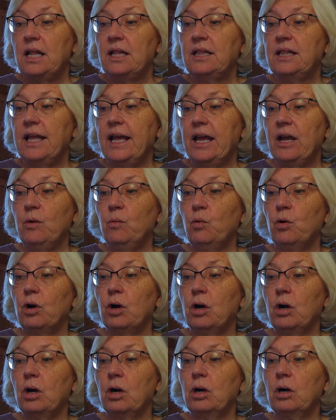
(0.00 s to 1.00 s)
They
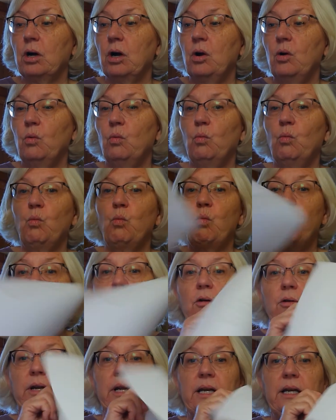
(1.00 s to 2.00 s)
were
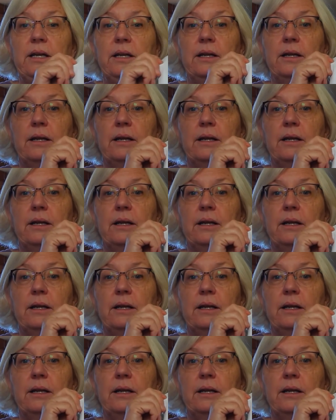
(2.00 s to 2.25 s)
worried.